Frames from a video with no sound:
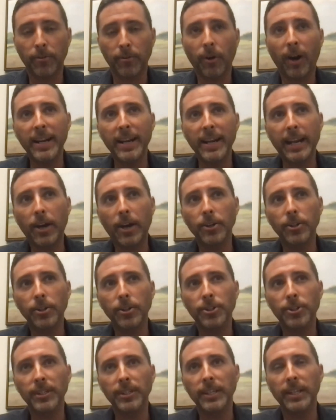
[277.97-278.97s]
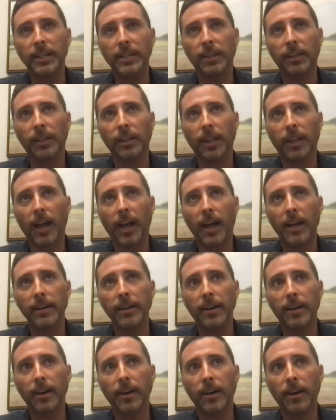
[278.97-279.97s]
Right now, you're seeing a lot
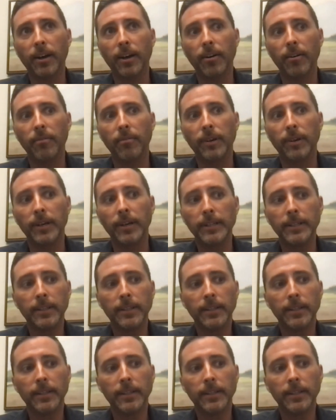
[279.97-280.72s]
of